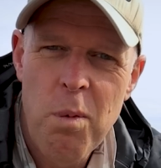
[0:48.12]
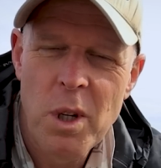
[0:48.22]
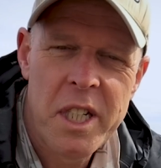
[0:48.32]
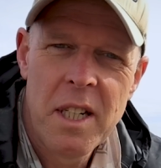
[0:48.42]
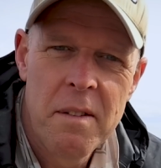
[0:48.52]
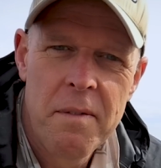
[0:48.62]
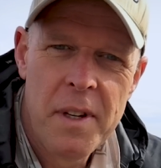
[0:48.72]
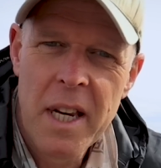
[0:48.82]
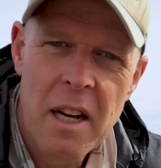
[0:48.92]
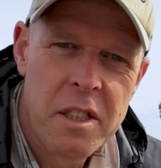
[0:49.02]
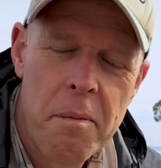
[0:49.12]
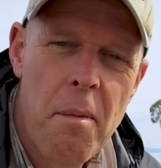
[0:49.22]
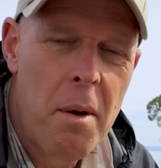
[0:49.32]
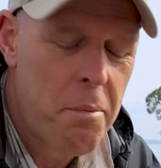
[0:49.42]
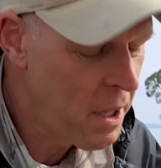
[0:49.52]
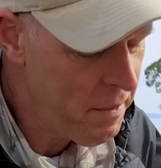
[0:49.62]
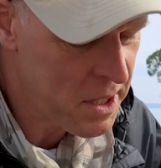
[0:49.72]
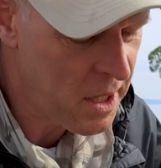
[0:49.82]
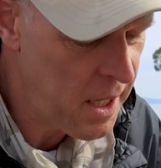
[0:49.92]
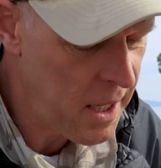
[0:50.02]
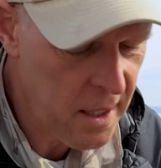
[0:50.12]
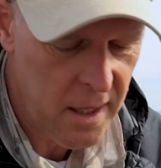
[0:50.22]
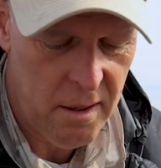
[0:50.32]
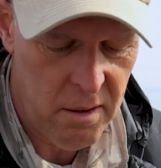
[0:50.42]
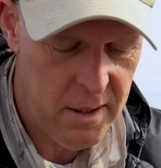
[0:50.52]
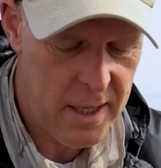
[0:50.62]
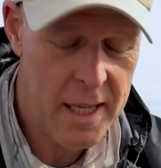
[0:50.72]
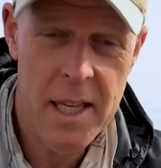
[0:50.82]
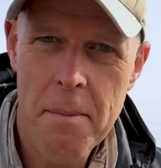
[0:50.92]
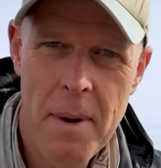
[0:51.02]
watching videos of mine previously, you